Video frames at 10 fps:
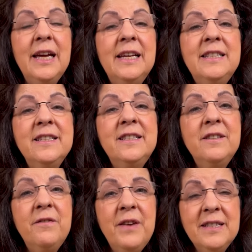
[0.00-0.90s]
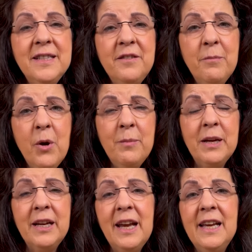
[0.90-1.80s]
It's a defensive
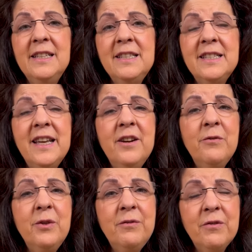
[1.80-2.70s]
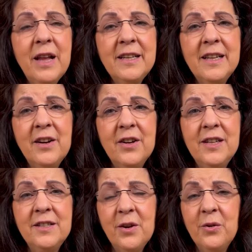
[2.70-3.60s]
moment, and instead of reflecting on his